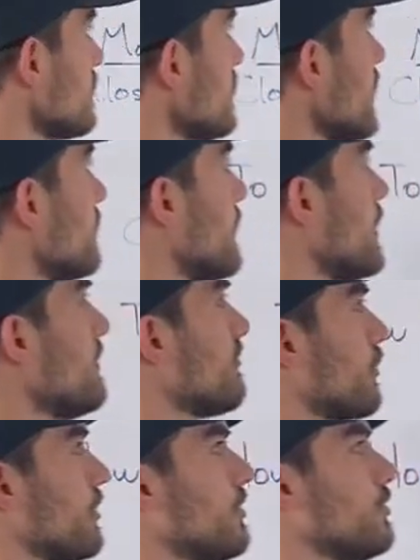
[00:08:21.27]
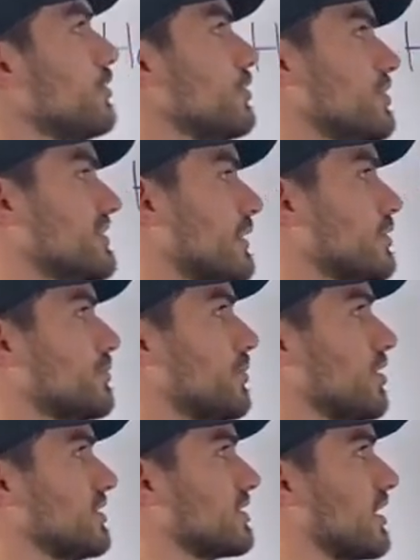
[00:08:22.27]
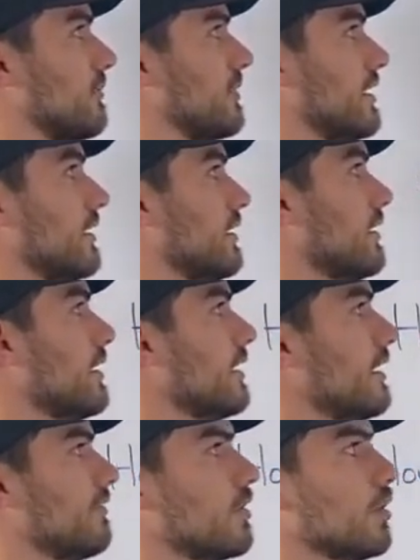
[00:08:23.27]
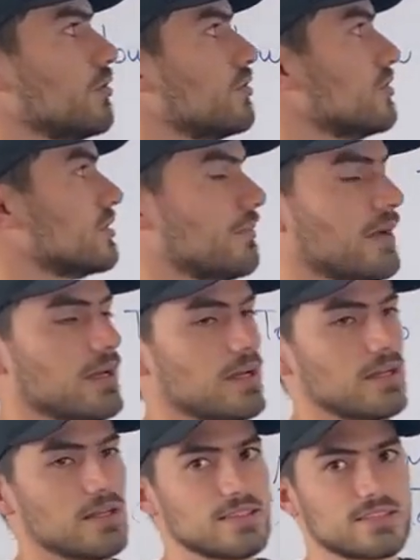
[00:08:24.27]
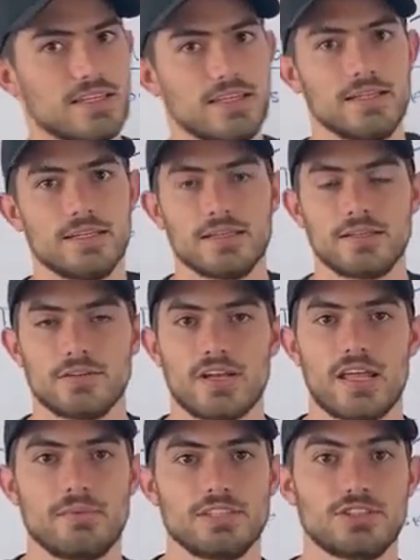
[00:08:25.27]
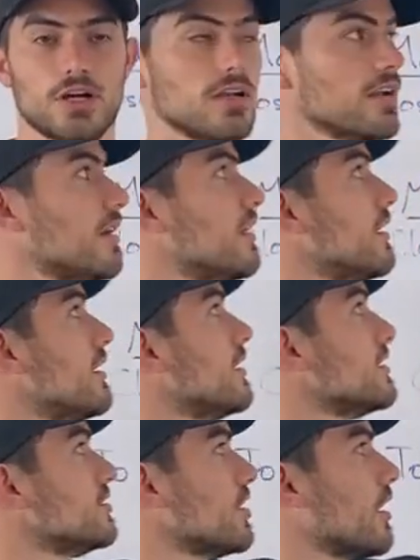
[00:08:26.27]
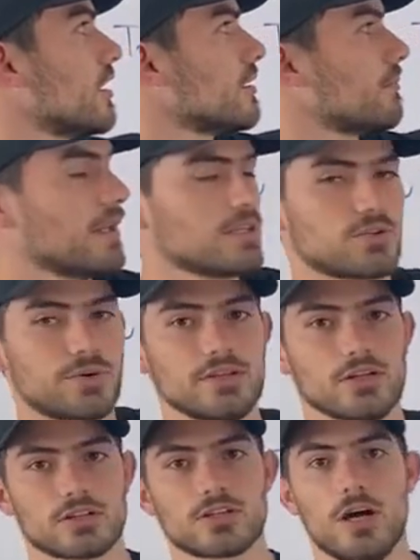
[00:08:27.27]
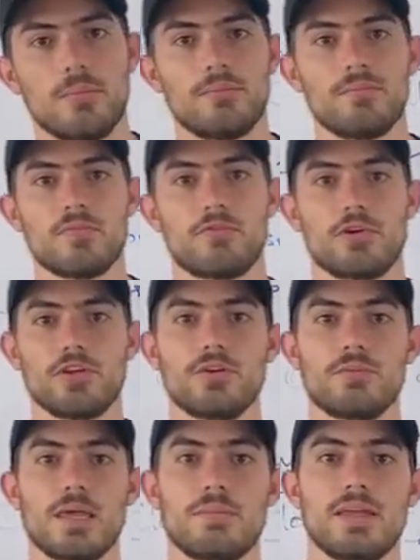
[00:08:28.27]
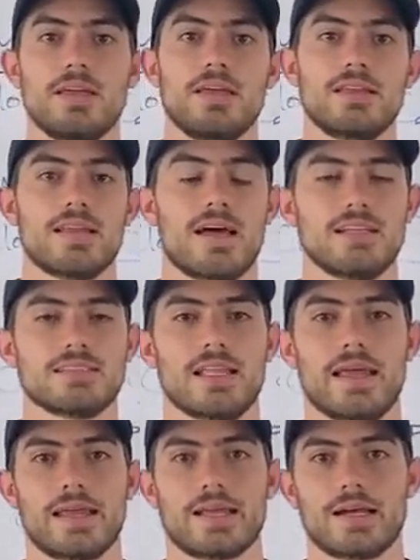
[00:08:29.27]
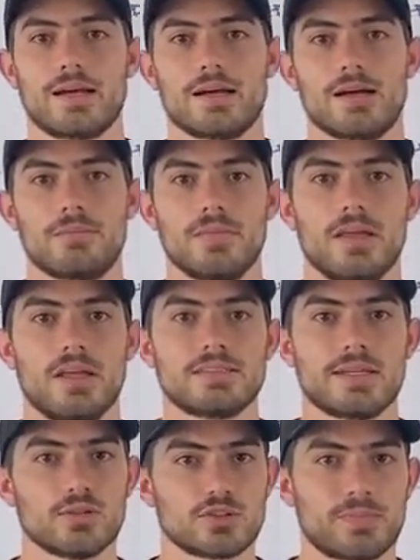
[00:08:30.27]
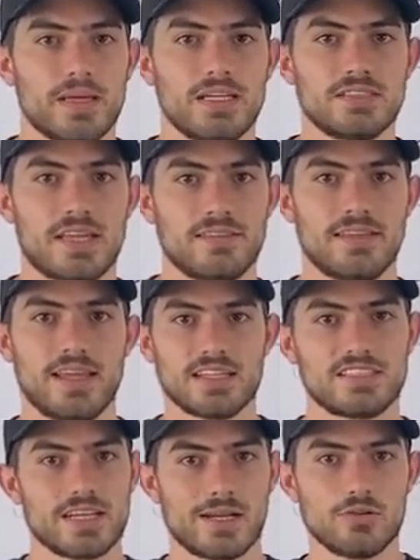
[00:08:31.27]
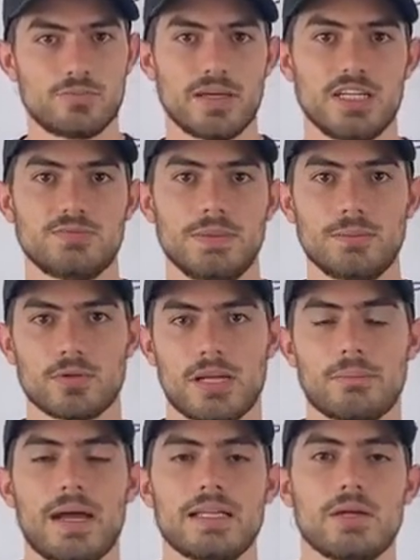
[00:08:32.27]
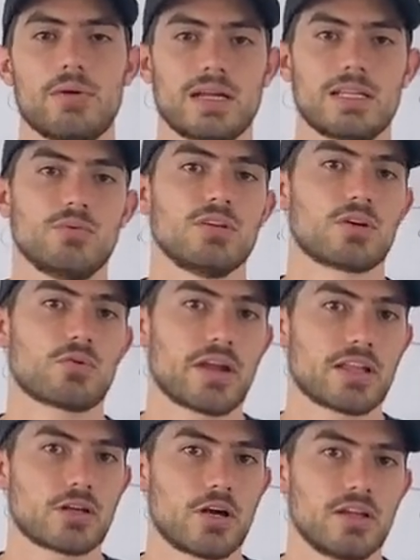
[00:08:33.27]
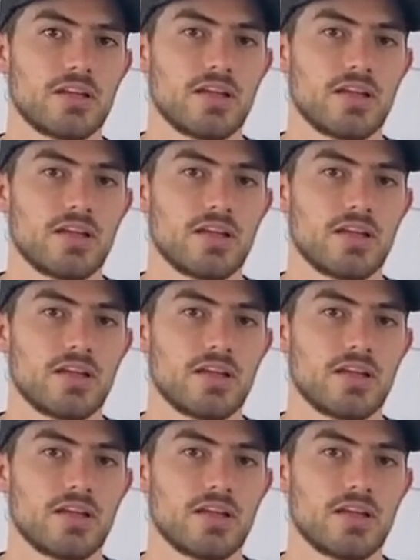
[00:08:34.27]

Maybe for you, your sales process can be, if you go to, let's say your name is John, johnmentoring.com. For you, maybe that is like a sales page and then a checkout page. People can buy directly with their credit card.